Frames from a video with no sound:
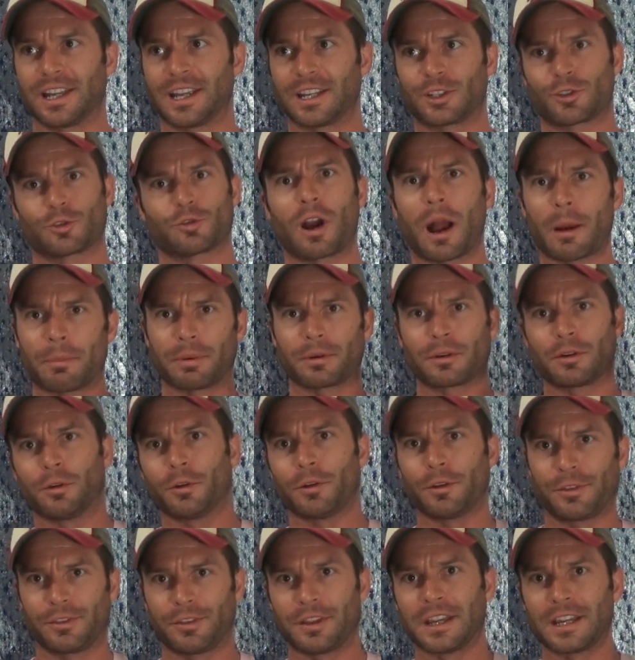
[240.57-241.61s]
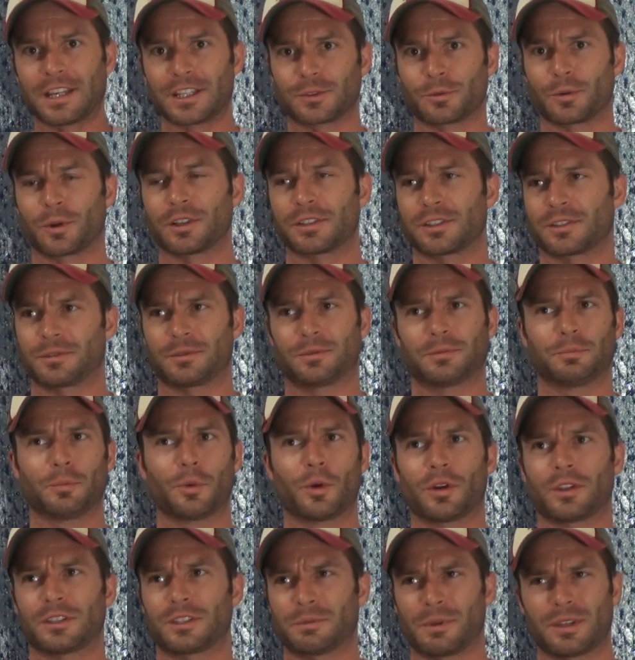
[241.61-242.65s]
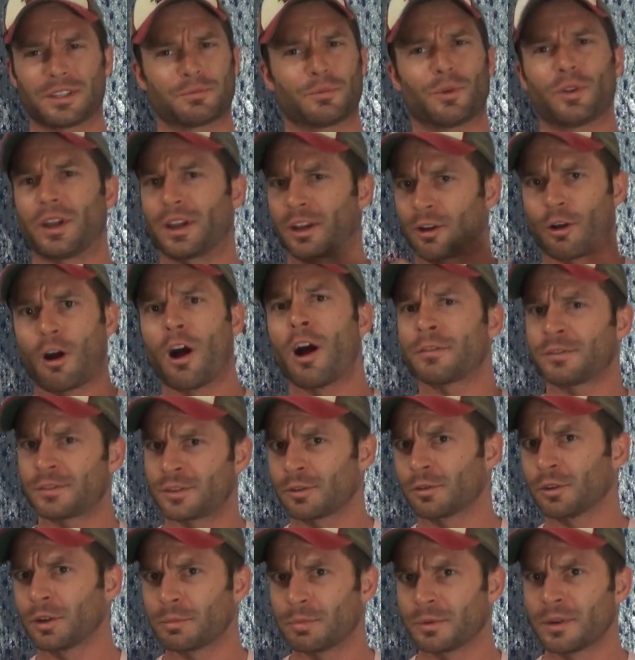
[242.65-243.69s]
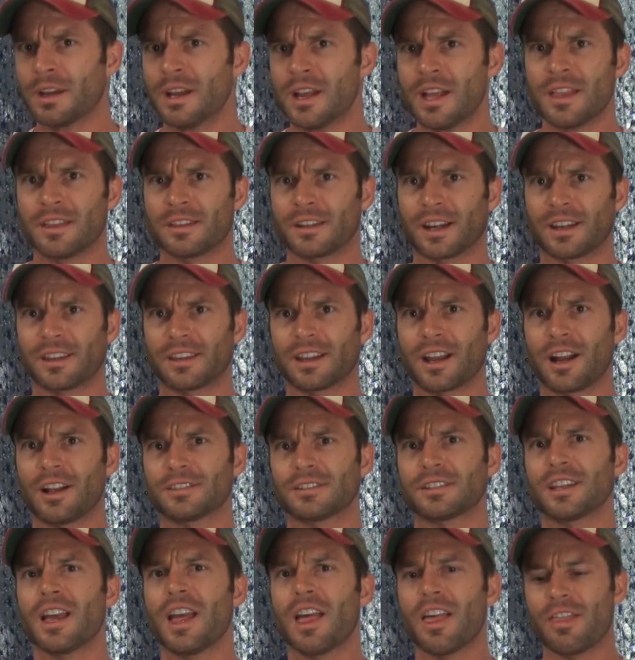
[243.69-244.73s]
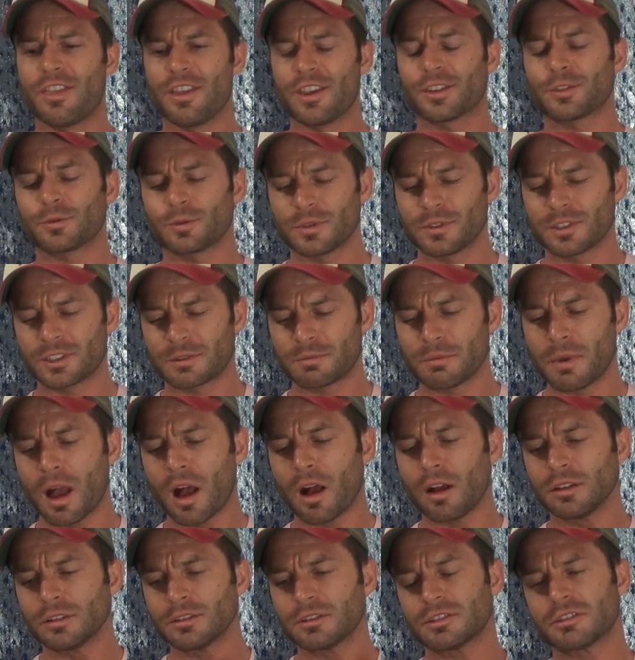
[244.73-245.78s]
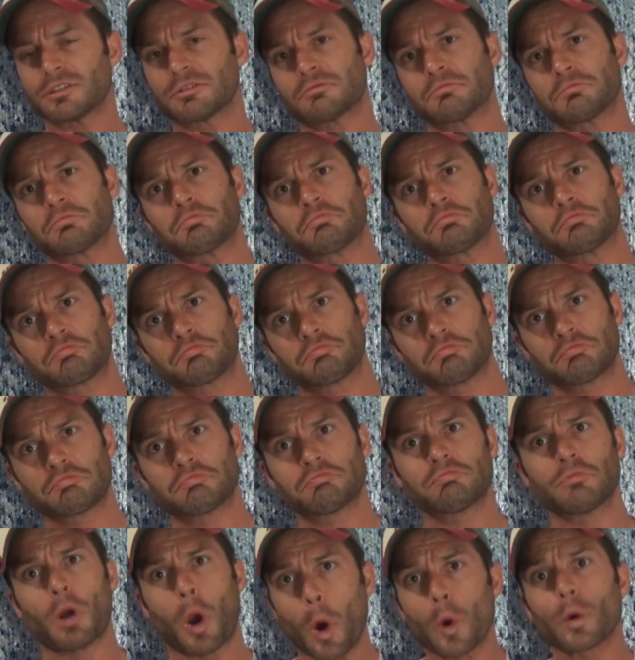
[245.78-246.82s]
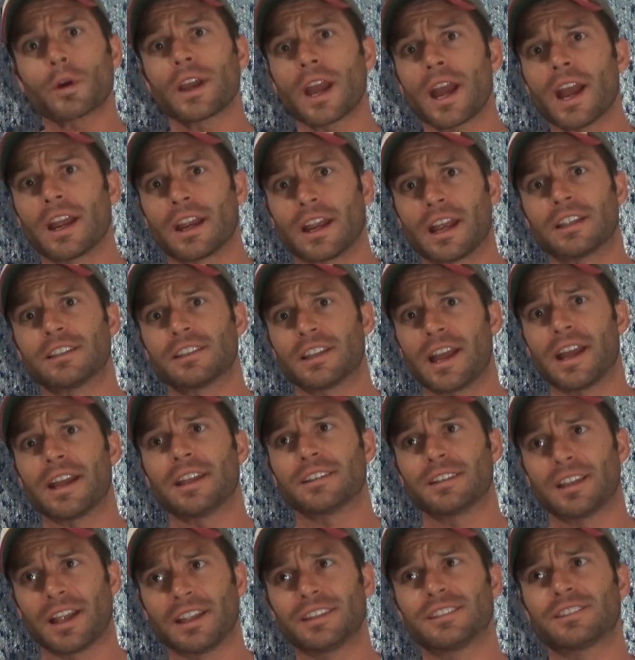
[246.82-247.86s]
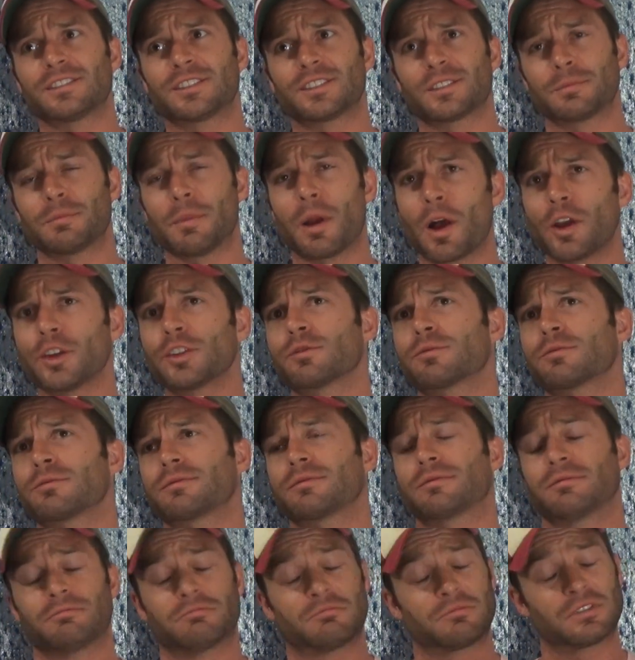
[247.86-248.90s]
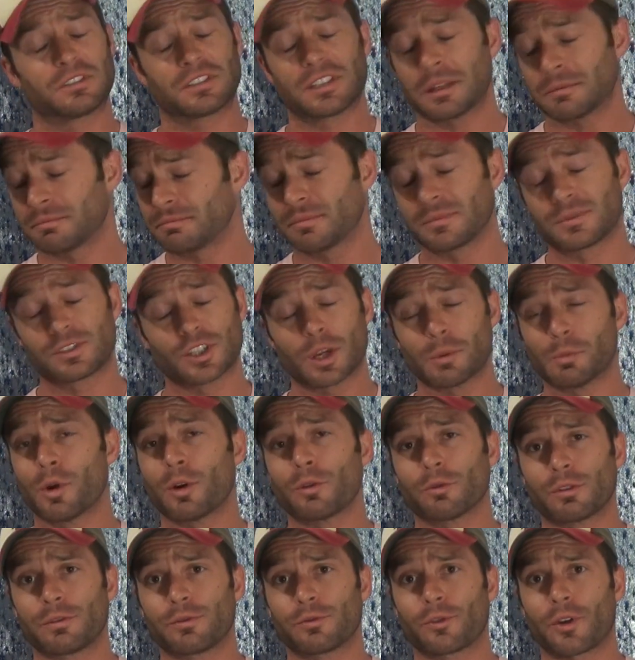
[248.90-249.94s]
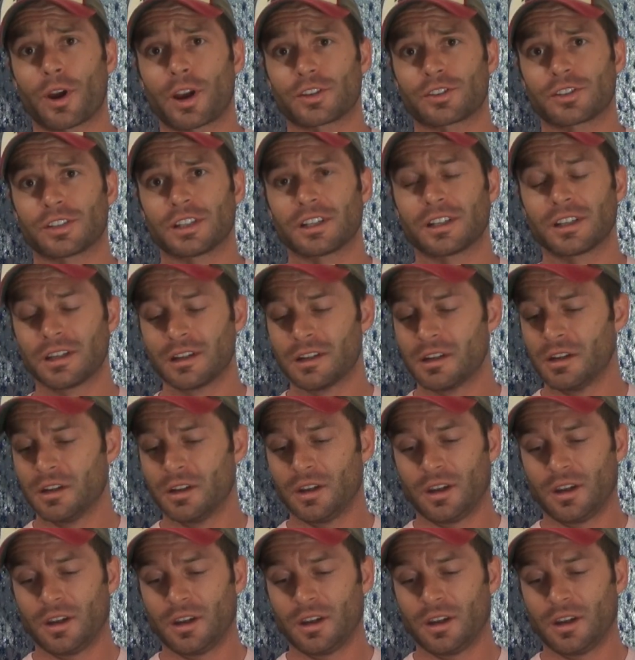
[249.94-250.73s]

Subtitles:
like tropical things where it smells more like cough syrup than anything else. This one smells okay. It smells somewhat refreshing.